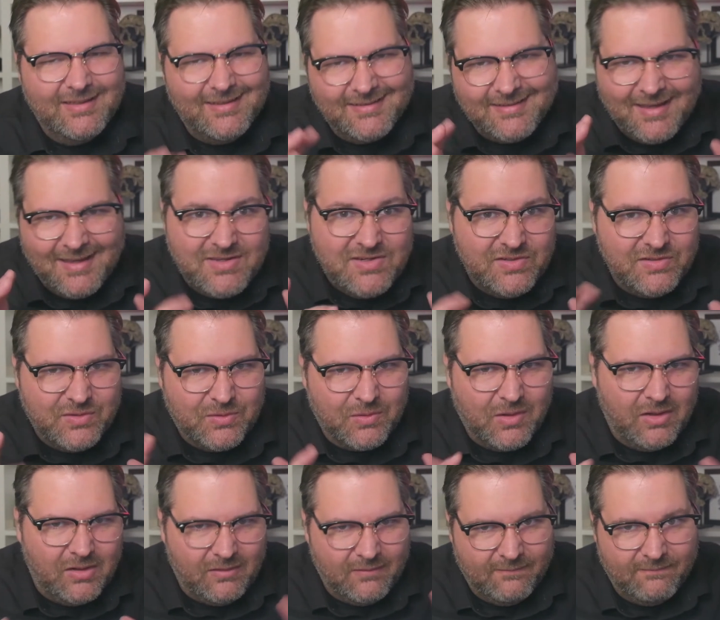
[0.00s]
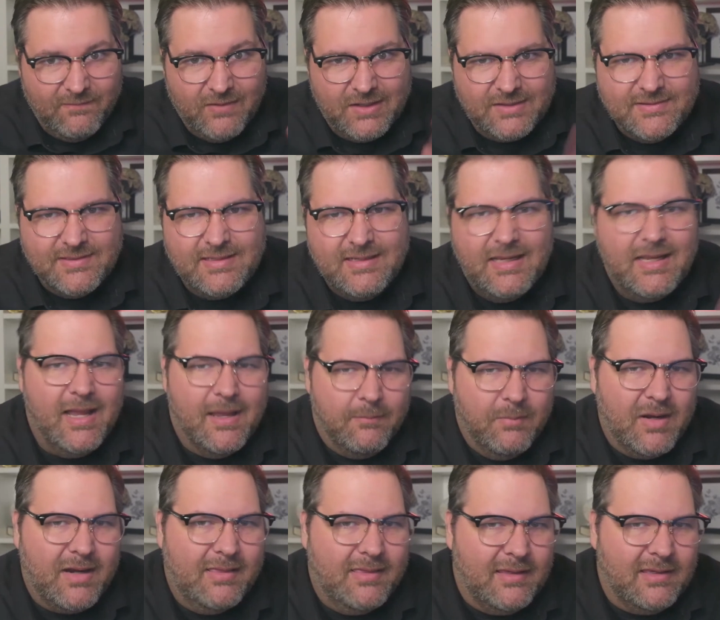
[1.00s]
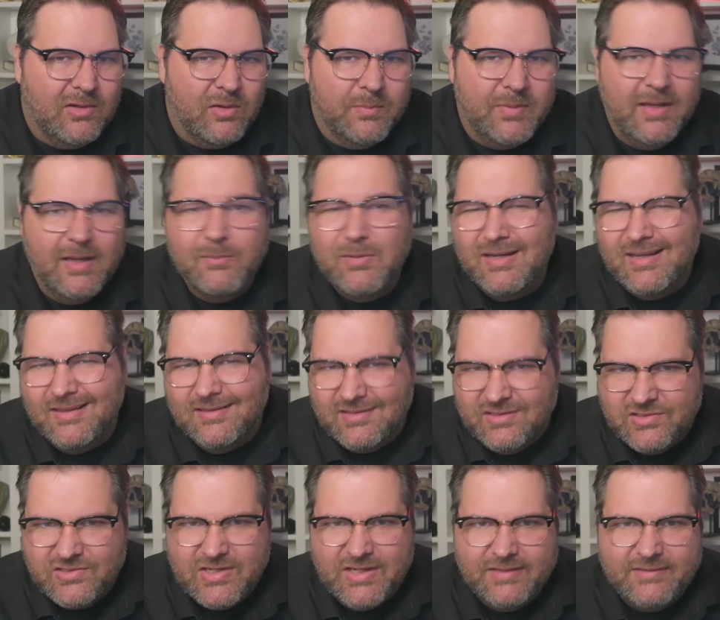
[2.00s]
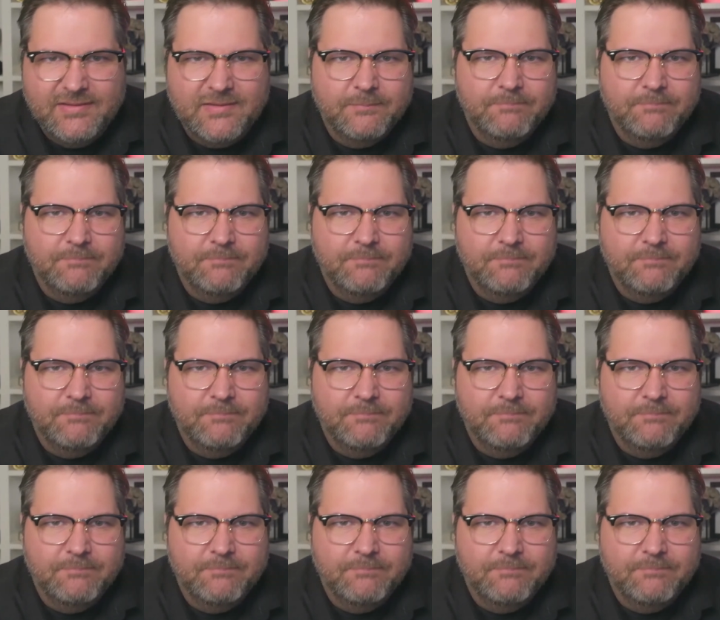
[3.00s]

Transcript: its edges are all fuzzy, but I think you'll be able to get the gist.